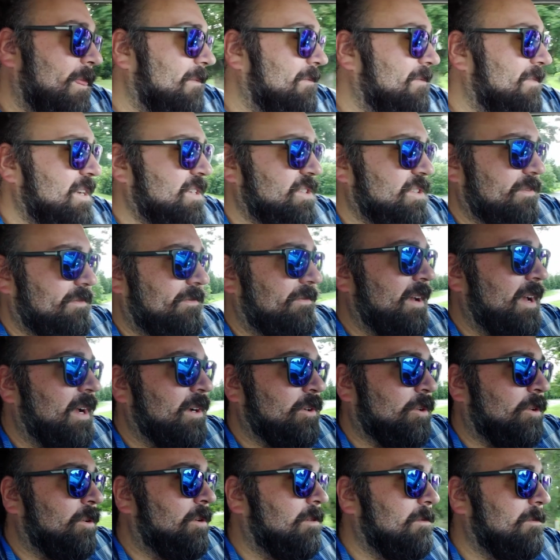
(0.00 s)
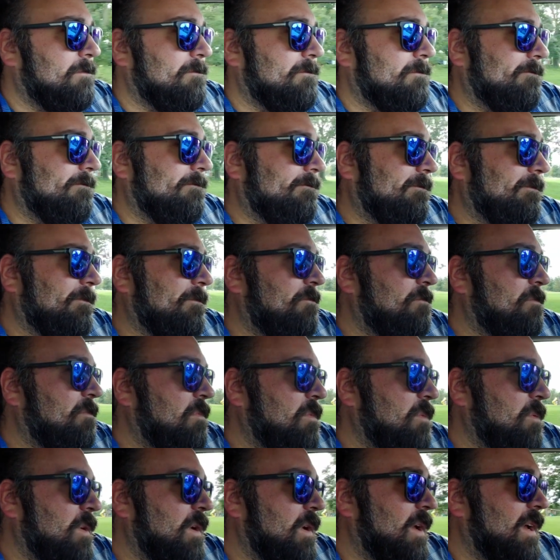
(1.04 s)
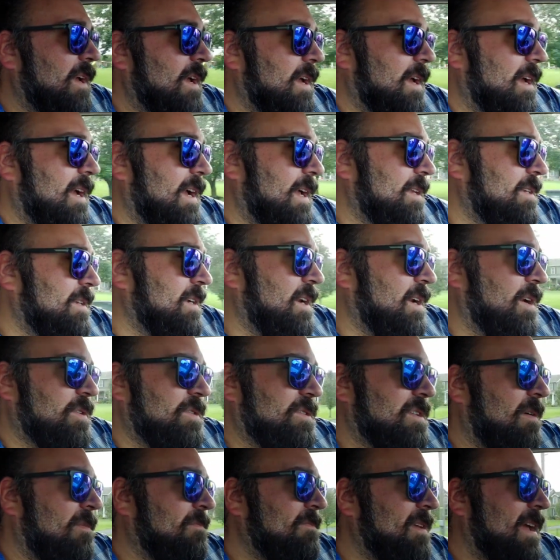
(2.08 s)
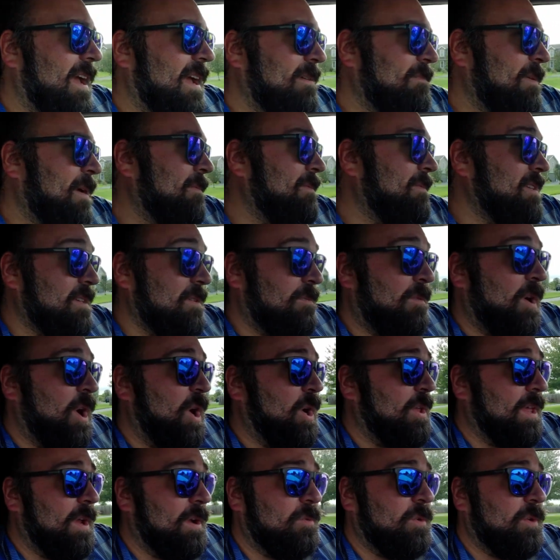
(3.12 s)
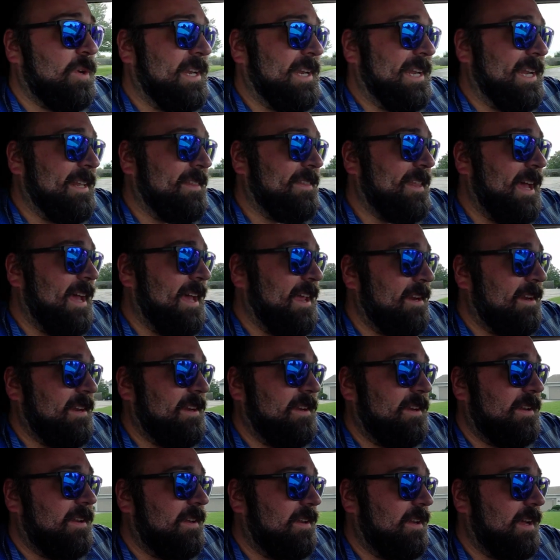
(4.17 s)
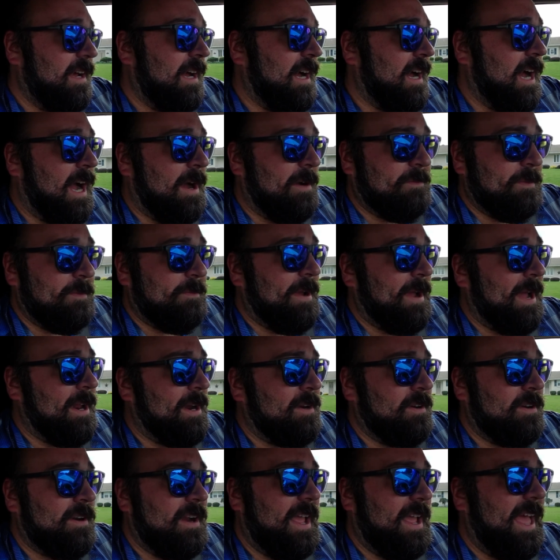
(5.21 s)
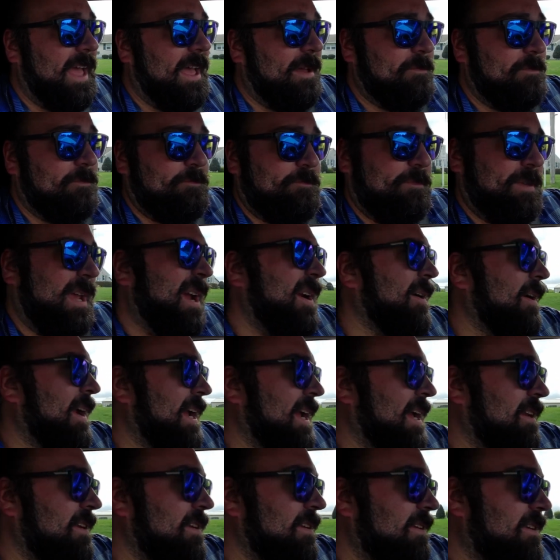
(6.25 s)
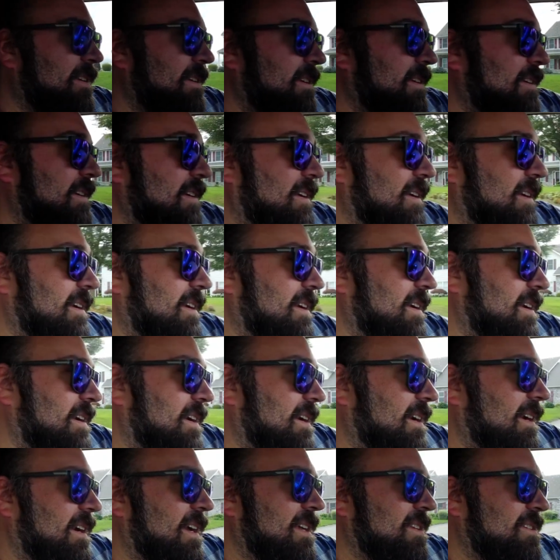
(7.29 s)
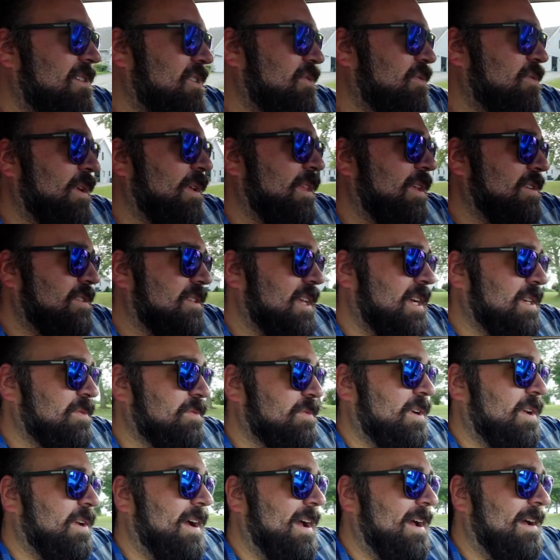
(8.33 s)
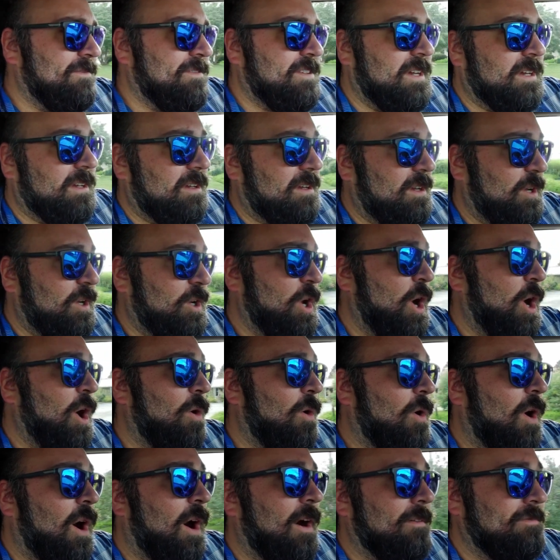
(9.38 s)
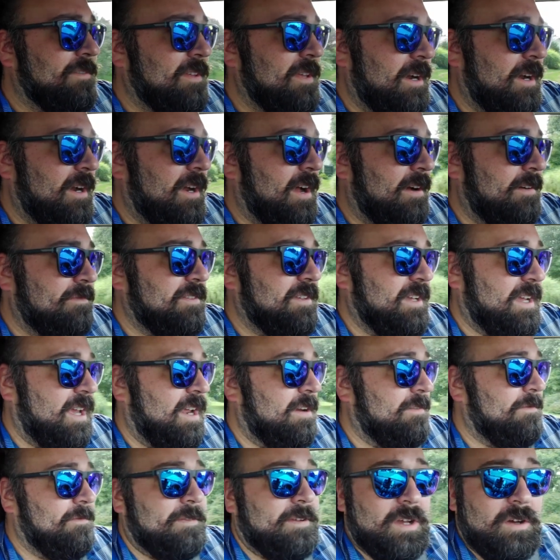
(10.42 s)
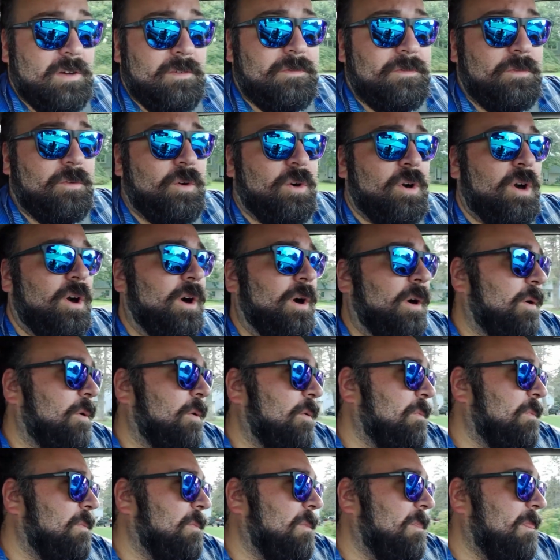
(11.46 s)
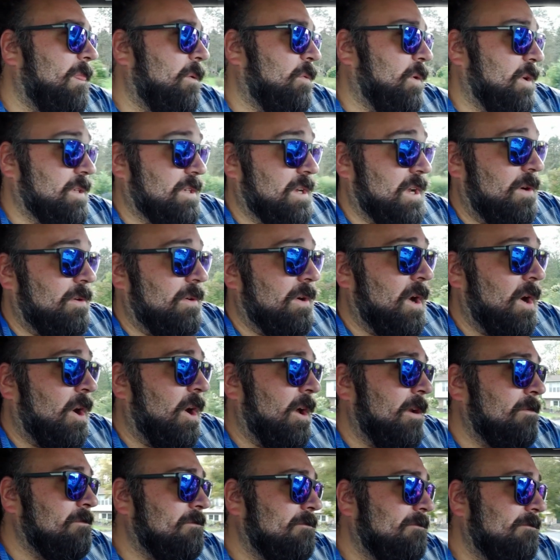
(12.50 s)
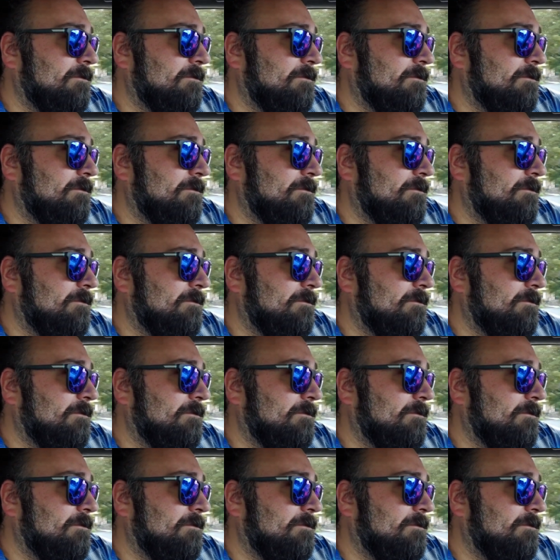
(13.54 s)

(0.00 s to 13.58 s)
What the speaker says: fish are fickle. And, you know, someday, maybe tomorrow, they wouldn't eat that a hopper pattern, period. That's just one of those things where you have to go often enough to get a feel for what's going on,